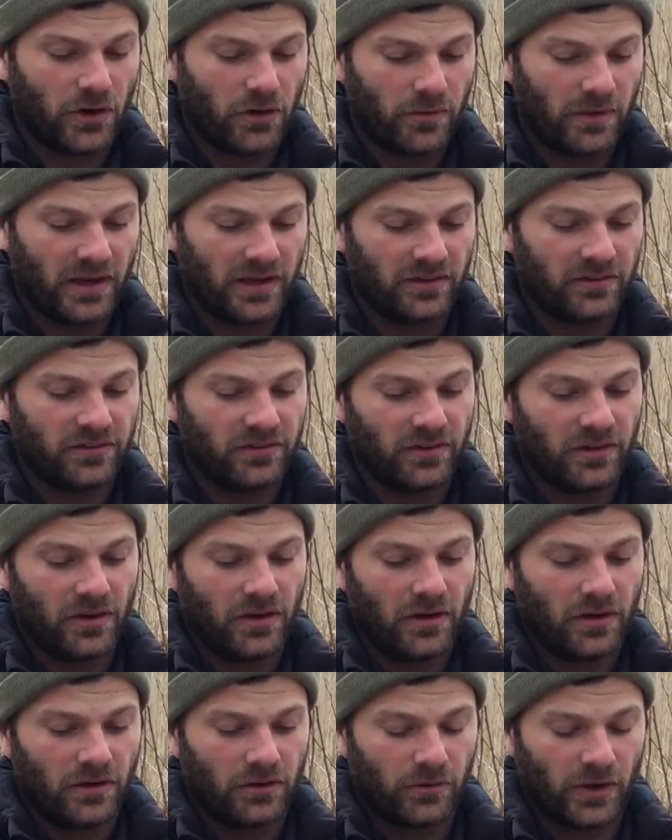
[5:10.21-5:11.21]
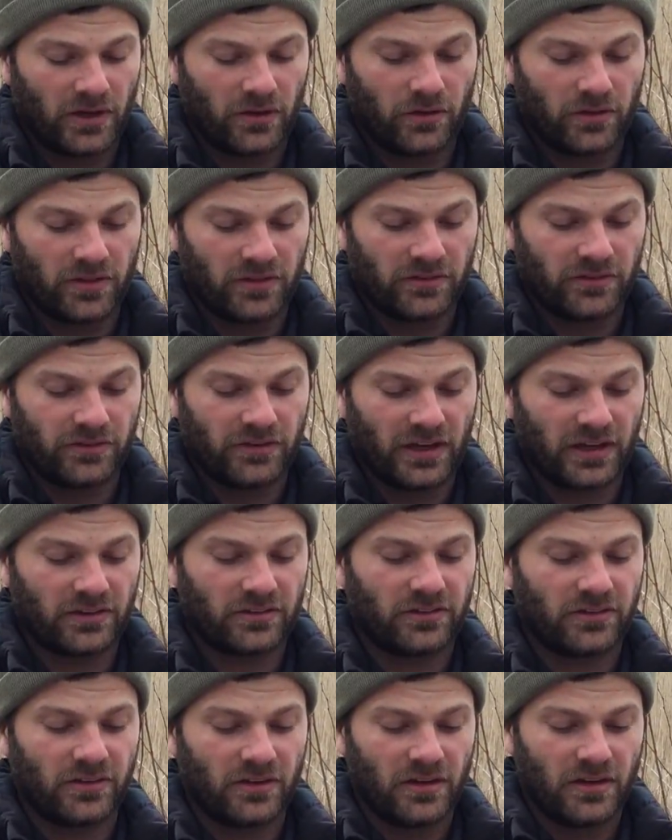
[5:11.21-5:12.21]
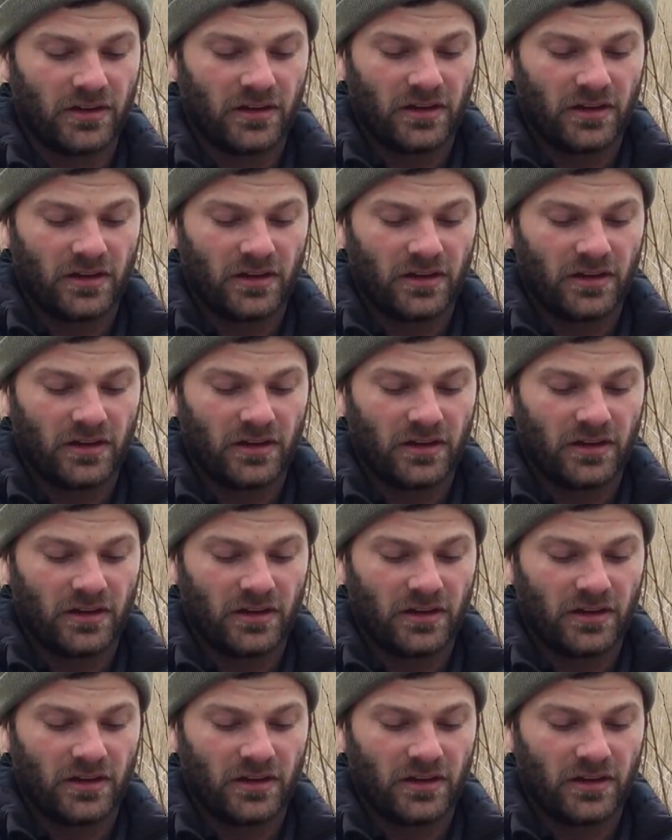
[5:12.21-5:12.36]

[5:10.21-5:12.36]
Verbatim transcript: always greater than six.